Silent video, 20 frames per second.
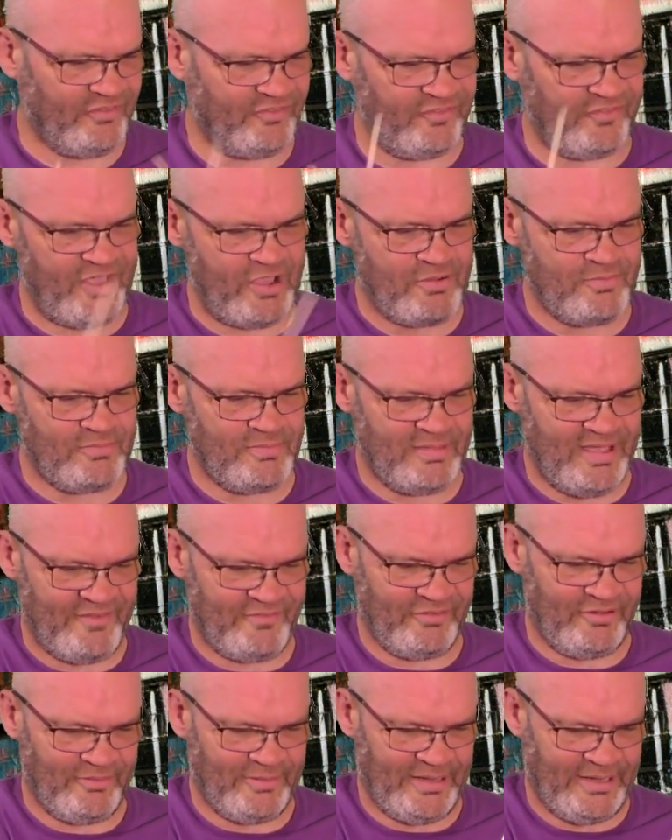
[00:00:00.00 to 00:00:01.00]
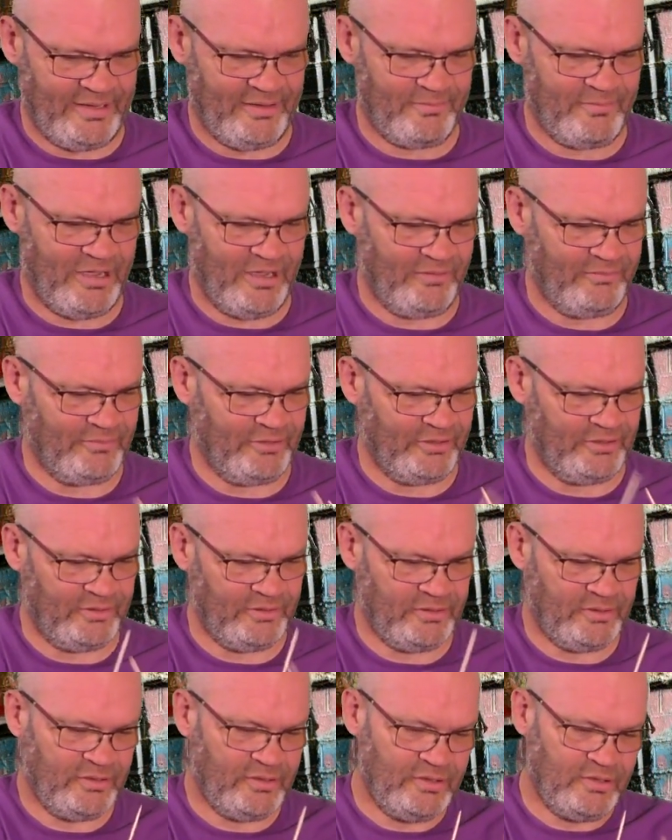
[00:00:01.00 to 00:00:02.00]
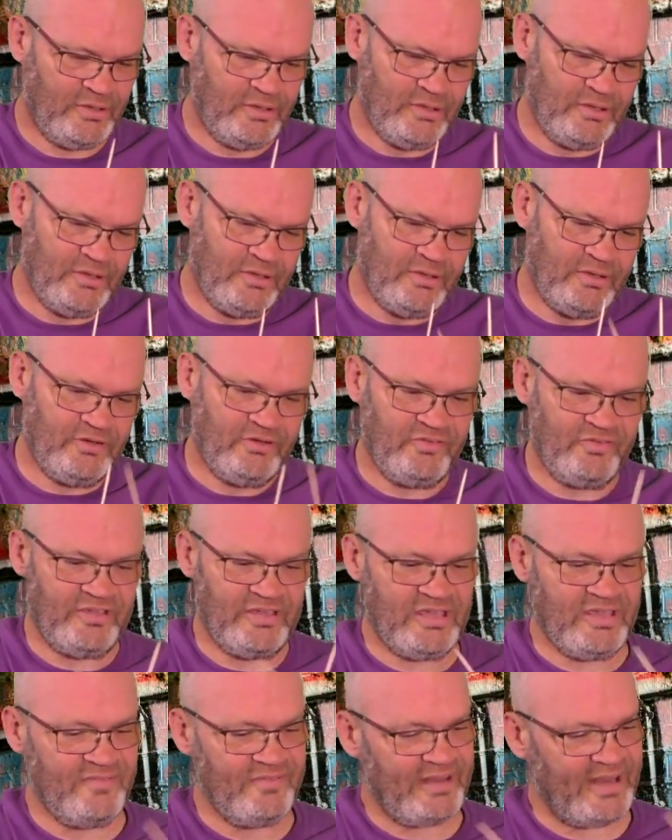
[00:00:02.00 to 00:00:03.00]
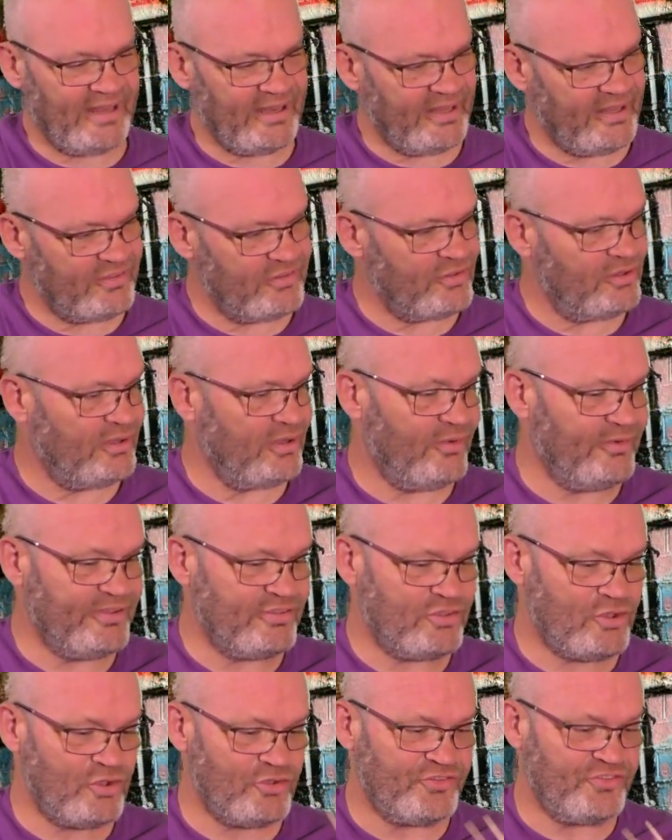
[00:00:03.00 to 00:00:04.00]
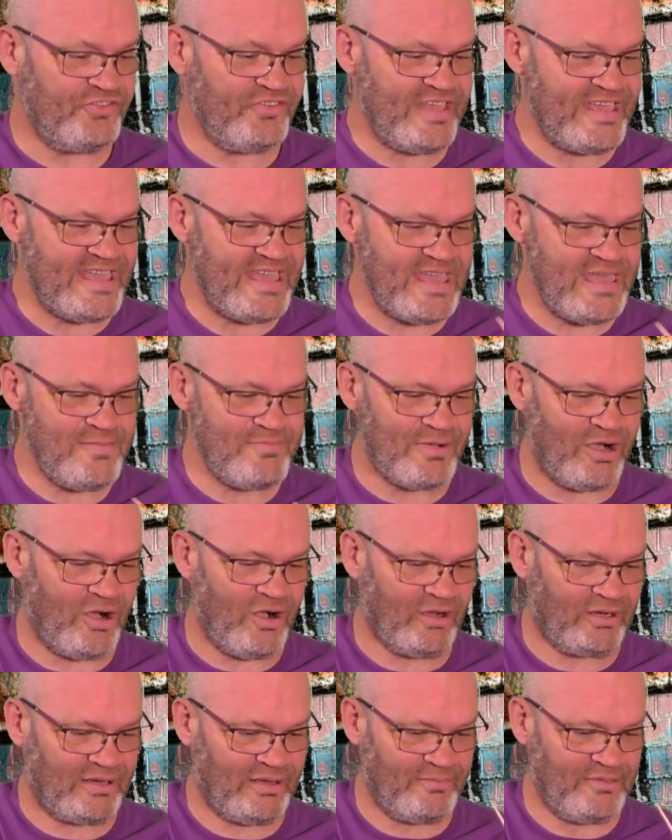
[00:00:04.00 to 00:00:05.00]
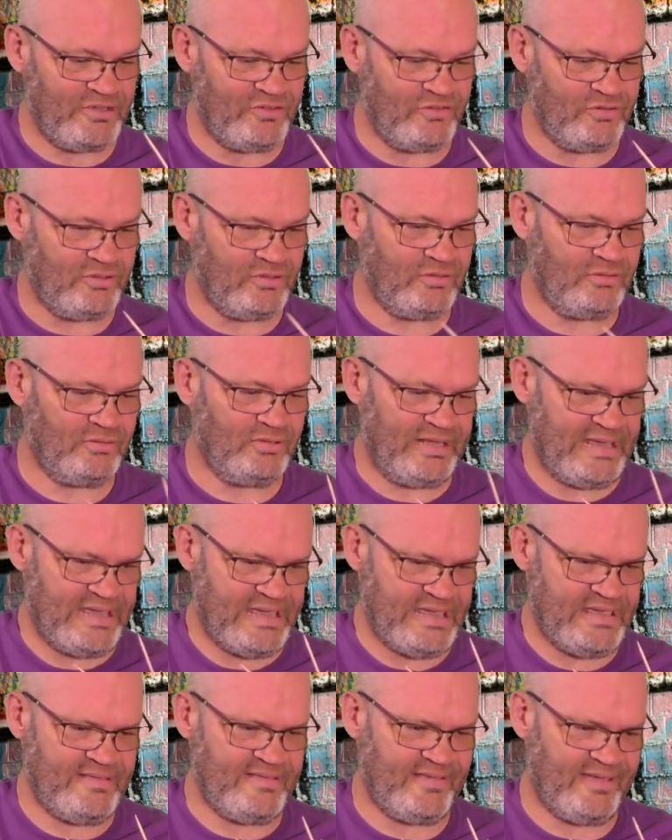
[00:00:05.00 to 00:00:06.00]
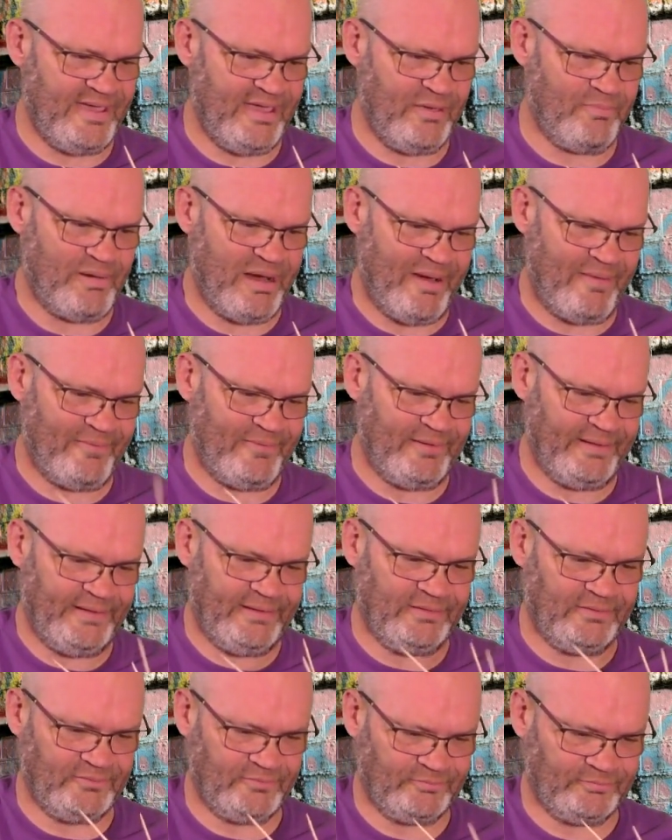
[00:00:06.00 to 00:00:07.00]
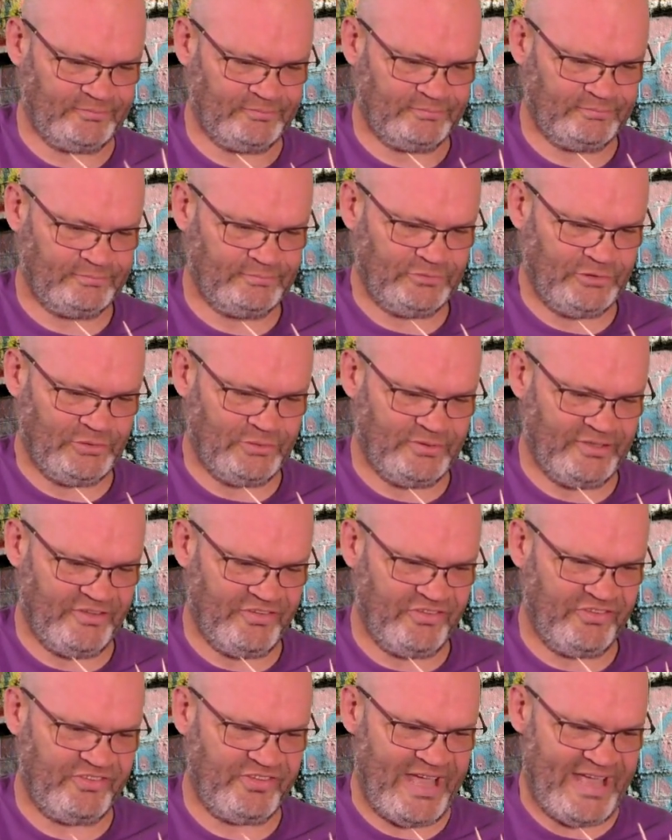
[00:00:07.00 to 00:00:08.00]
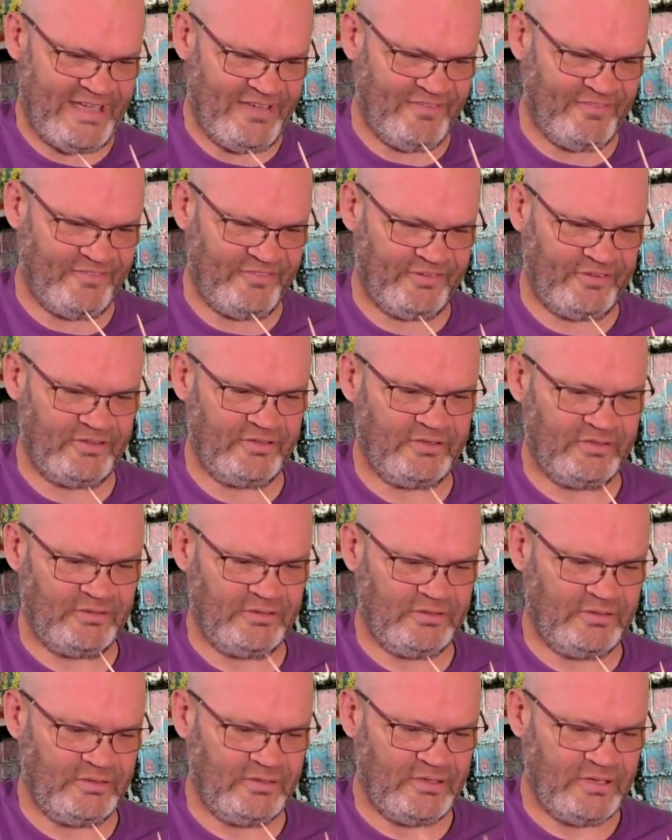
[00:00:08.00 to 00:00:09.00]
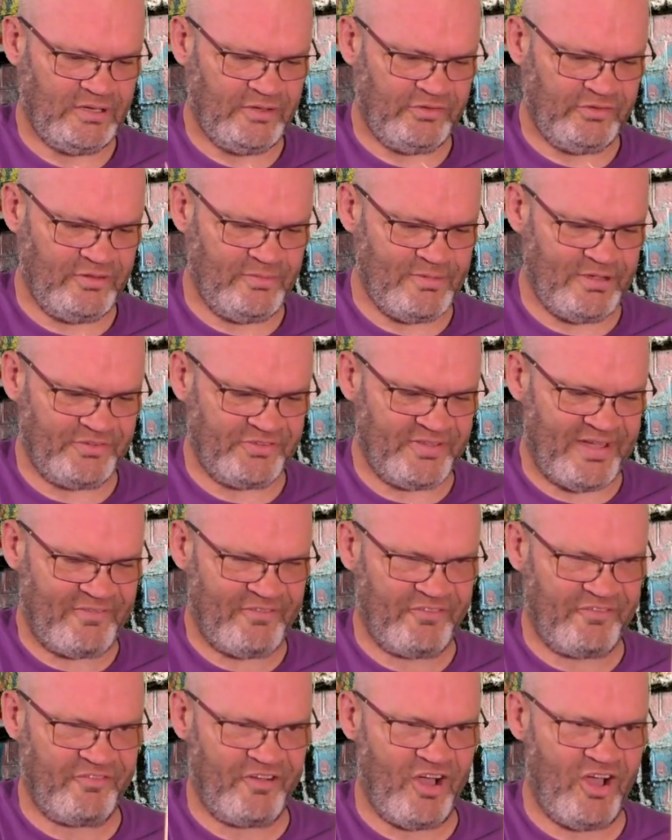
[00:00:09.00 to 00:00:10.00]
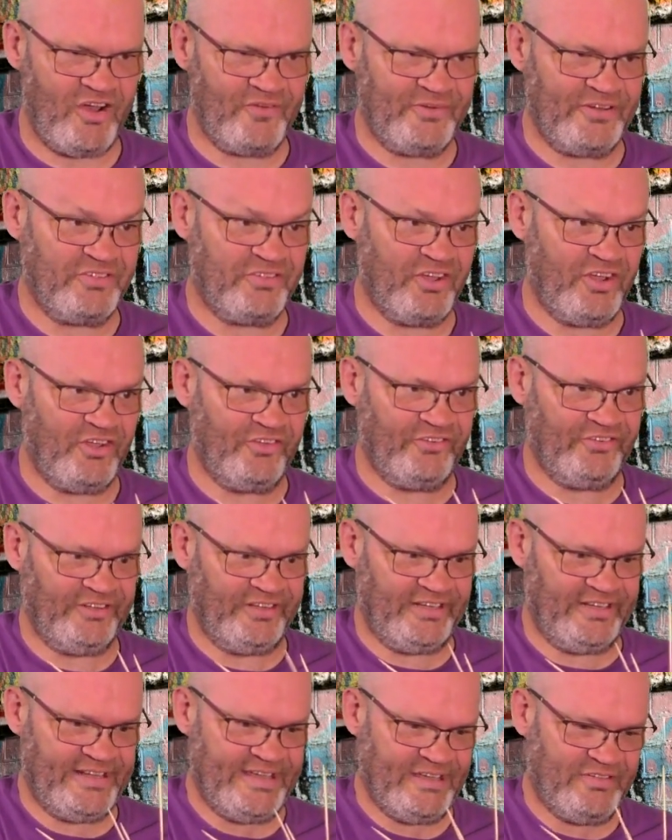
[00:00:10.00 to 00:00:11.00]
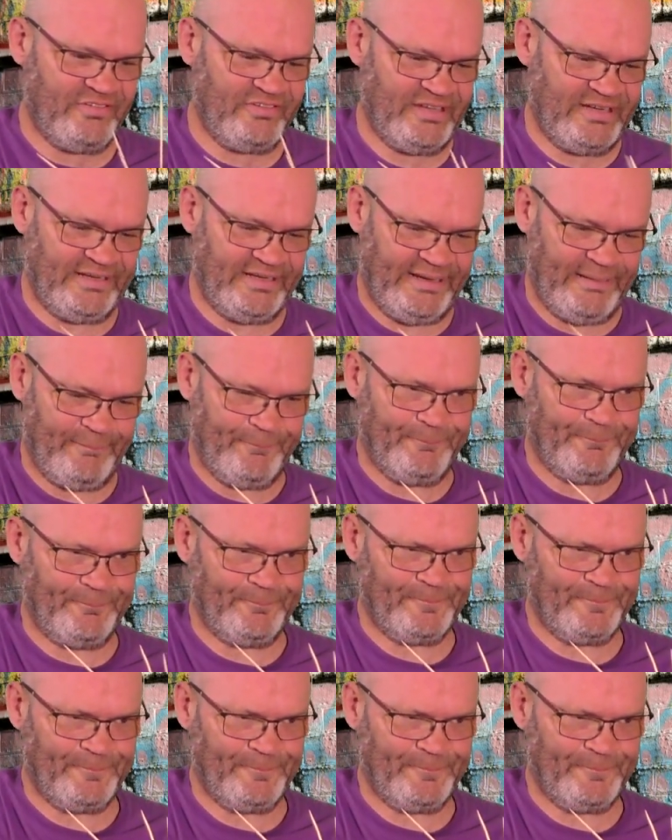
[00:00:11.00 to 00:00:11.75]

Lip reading: foam everywhere at the moment. Do you think even that it's not? Oh, it's got a CE mark. That means you can eat it apparently, or it's safe. So it must have a fire retardant at least in it.